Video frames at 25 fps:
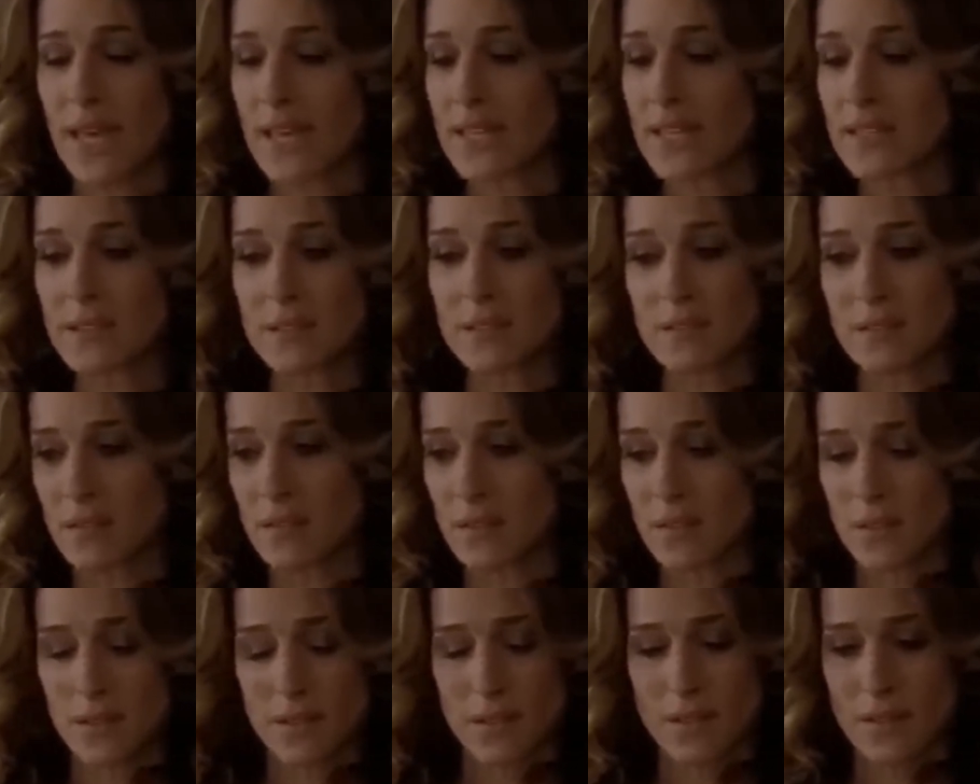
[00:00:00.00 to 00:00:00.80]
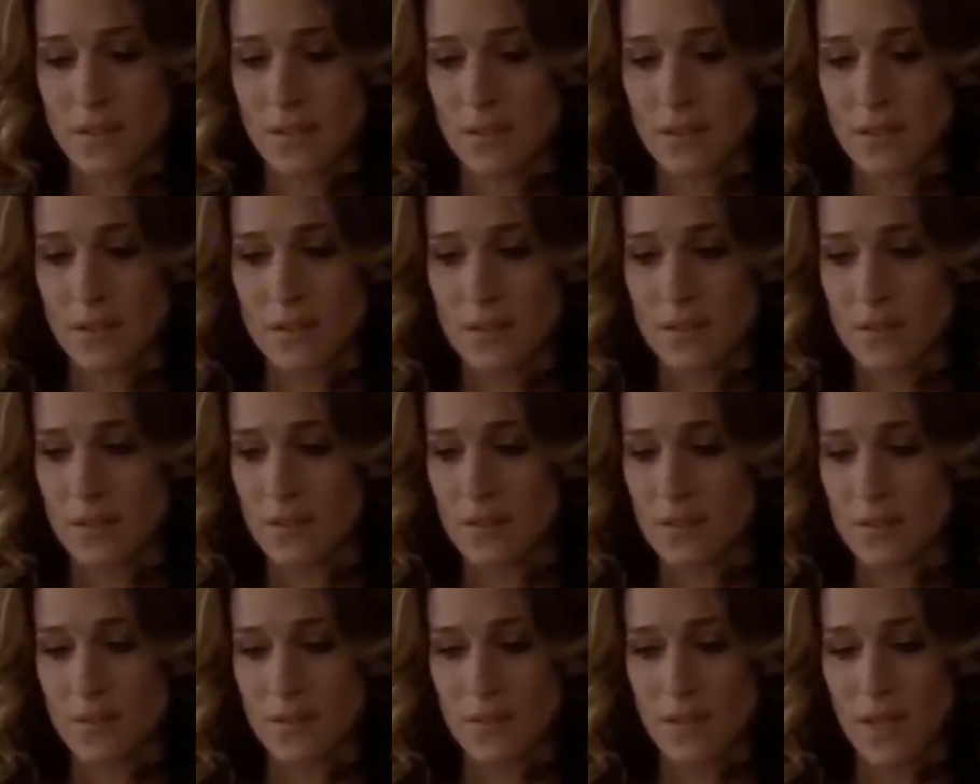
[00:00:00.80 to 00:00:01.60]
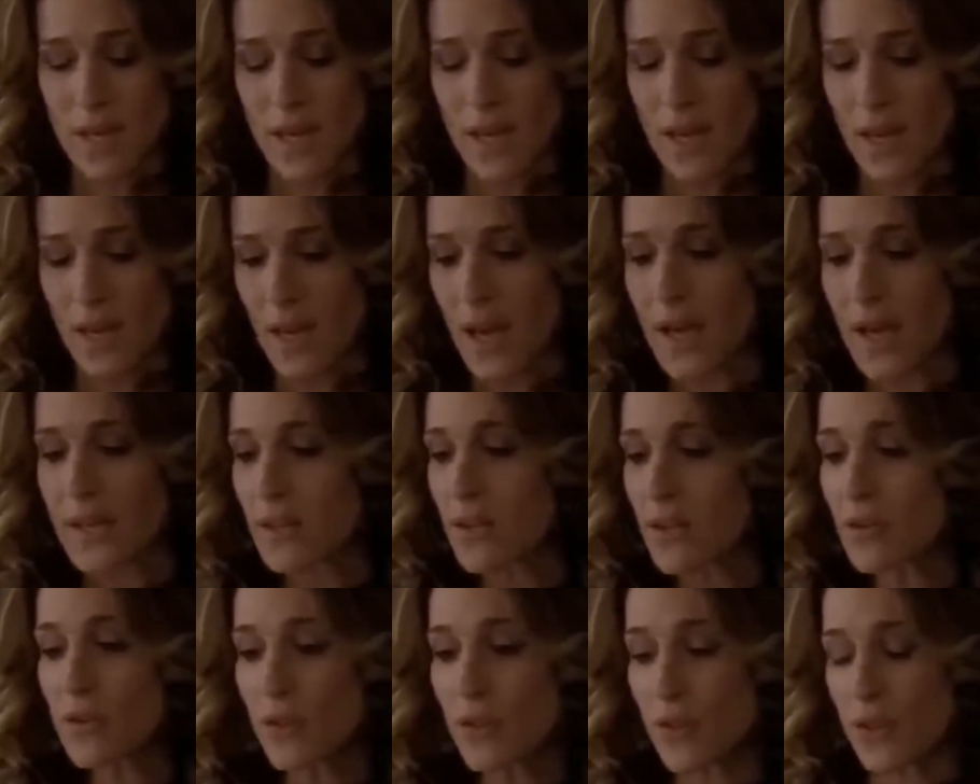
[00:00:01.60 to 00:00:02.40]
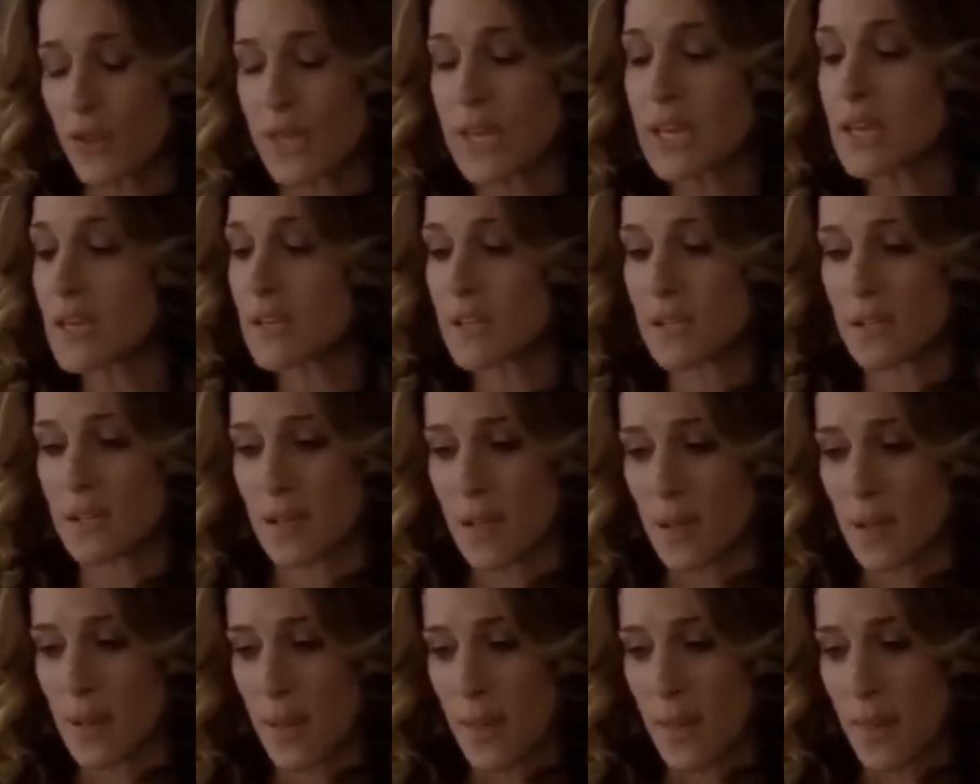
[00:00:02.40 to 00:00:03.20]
And I don't think